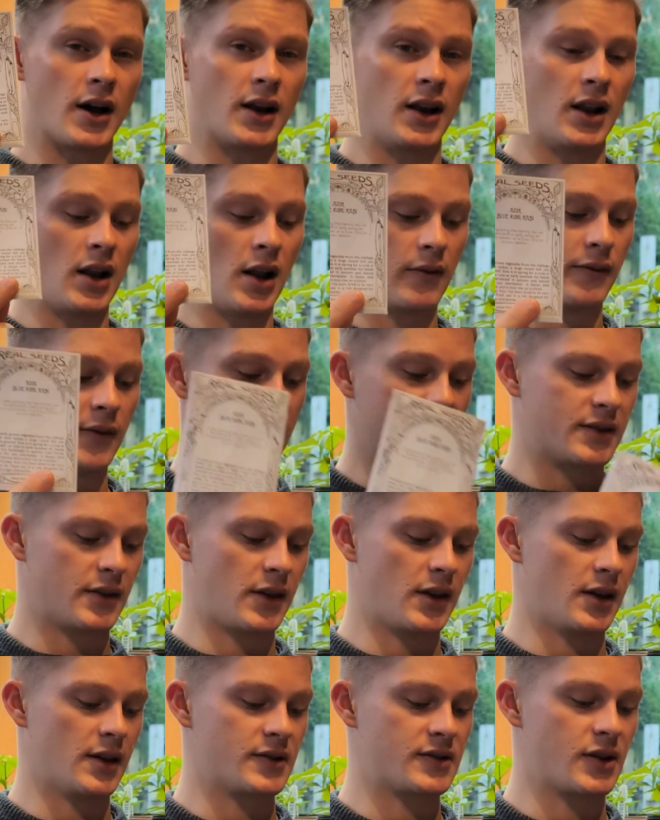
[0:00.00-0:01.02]
I love this, I
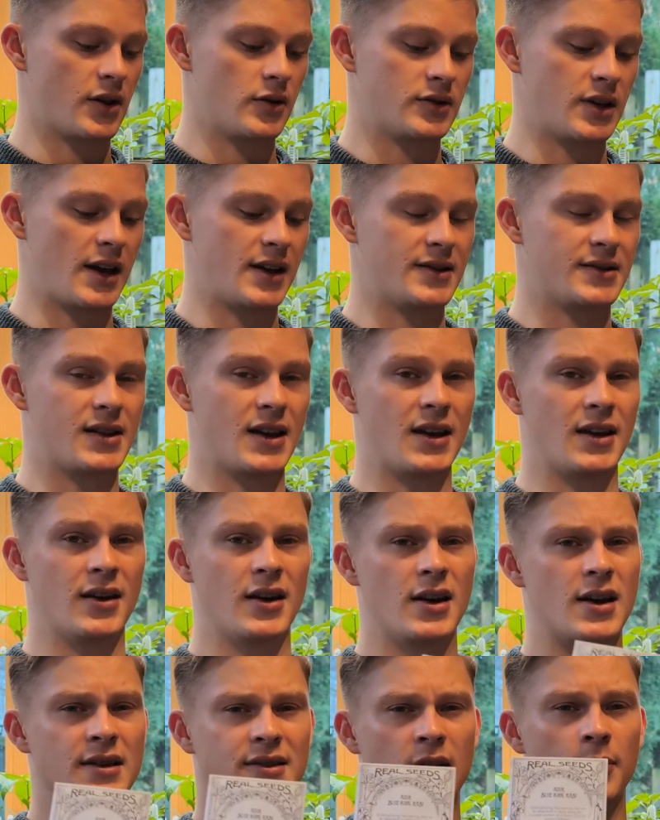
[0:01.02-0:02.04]
think it's so tasty.
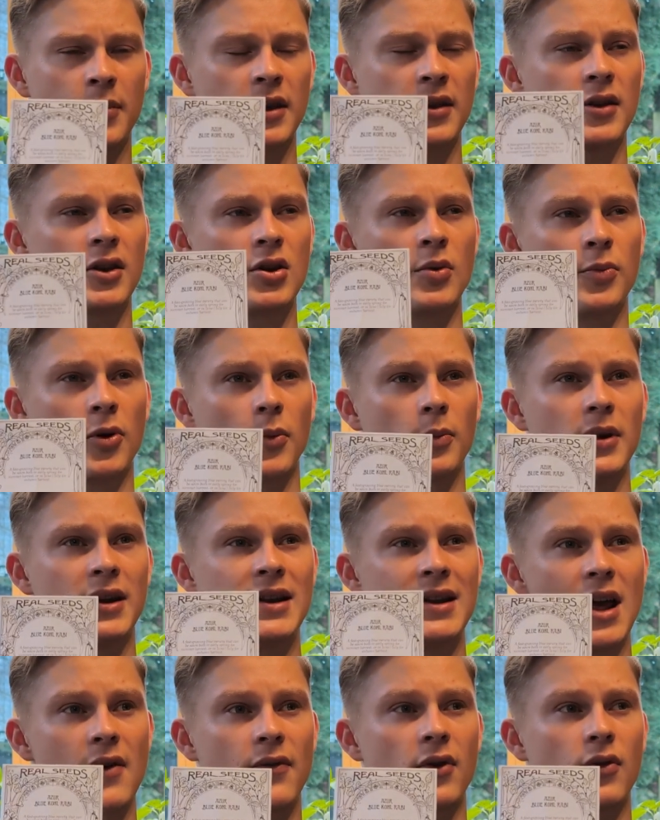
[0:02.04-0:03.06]
Something that you'll probably
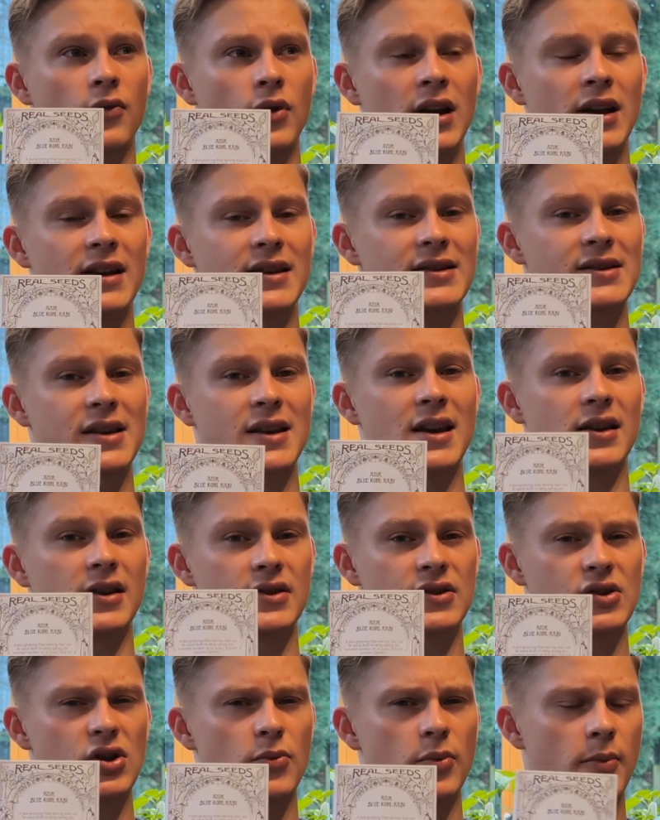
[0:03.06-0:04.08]
never really see in
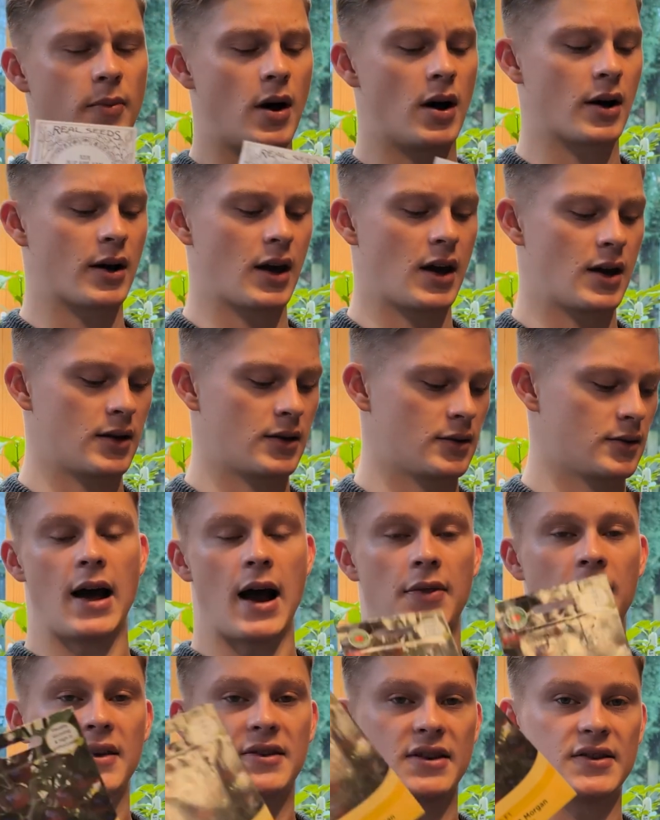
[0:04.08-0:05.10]
a supermarket.
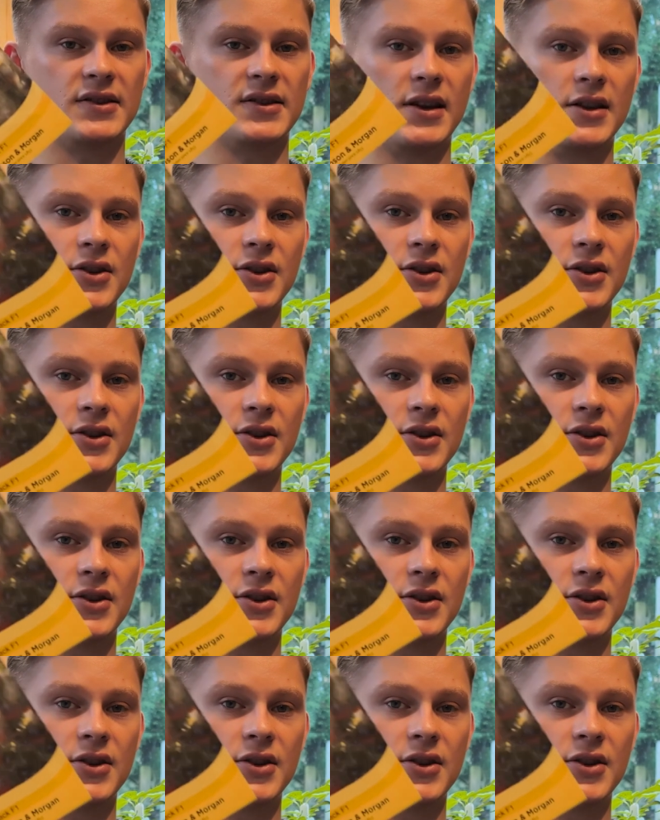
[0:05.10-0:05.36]
And this is an